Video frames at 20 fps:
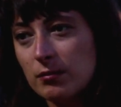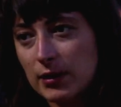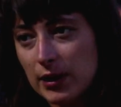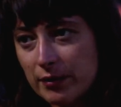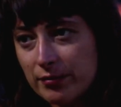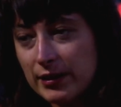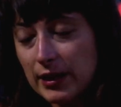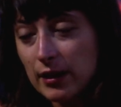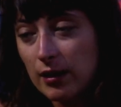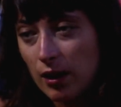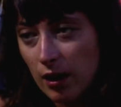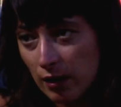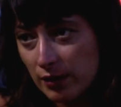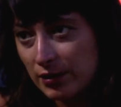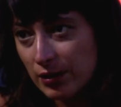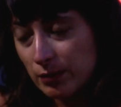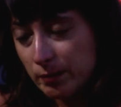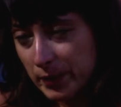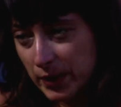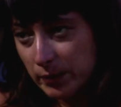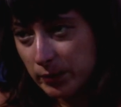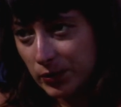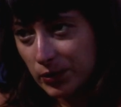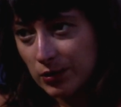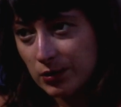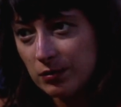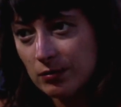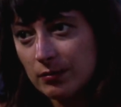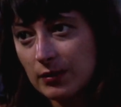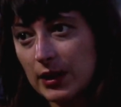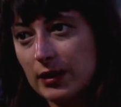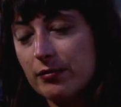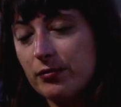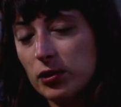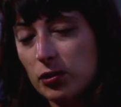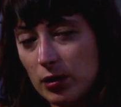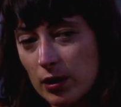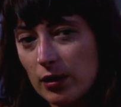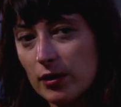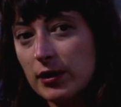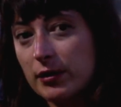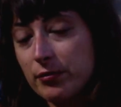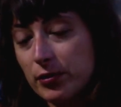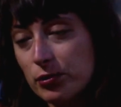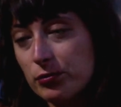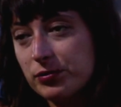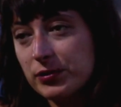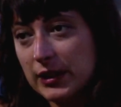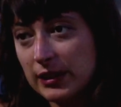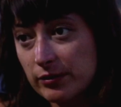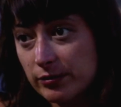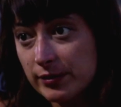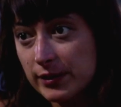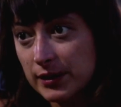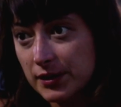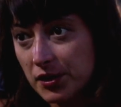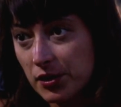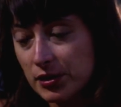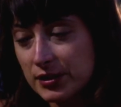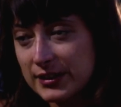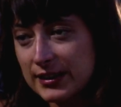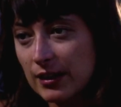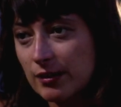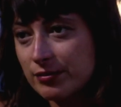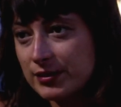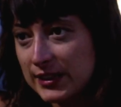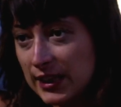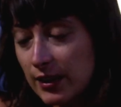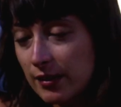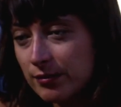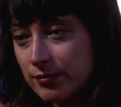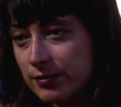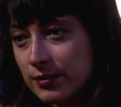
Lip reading: If there are other people, if you feel yourself safe.